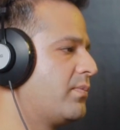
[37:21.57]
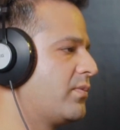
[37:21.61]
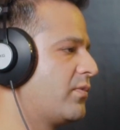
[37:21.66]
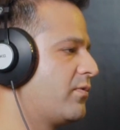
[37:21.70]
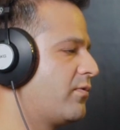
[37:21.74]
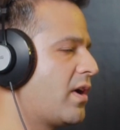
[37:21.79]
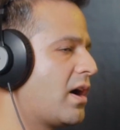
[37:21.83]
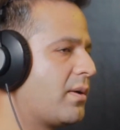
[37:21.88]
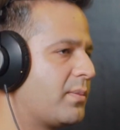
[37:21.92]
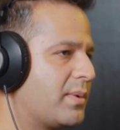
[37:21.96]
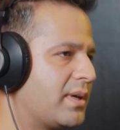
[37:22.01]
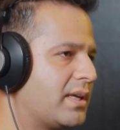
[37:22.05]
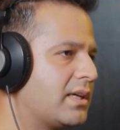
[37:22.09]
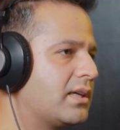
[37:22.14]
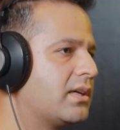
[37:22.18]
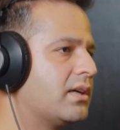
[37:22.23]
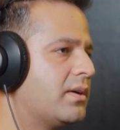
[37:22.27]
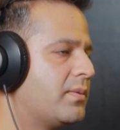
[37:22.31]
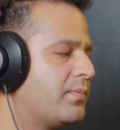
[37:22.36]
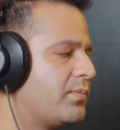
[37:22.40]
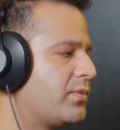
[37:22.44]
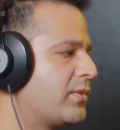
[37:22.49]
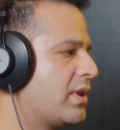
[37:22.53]
farming.
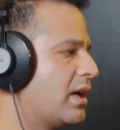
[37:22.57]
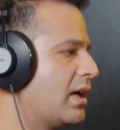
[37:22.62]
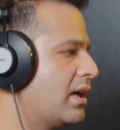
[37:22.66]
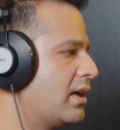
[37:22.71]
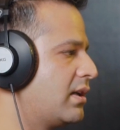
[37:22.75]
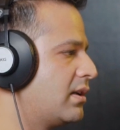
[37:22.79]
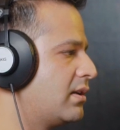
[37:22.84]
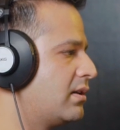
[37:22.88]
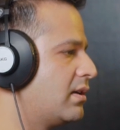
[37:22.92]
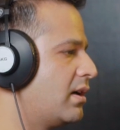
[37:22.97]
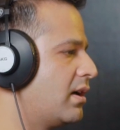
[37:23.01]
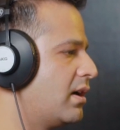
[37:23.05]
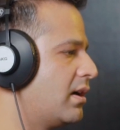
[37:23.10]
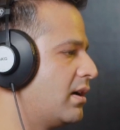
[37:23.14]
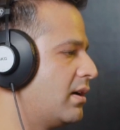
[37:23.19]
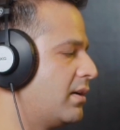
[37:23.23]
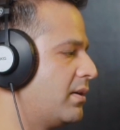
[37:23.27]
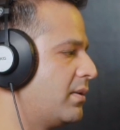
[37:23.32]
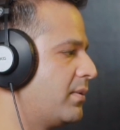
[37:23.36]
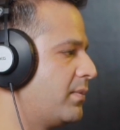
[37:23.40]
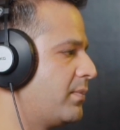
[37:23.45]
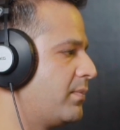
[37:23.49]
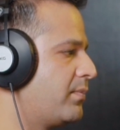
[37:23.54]
Right.
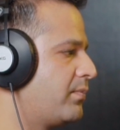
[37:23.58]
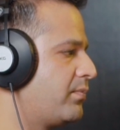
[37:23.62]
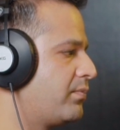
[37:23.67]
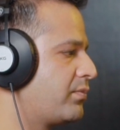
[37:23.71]
And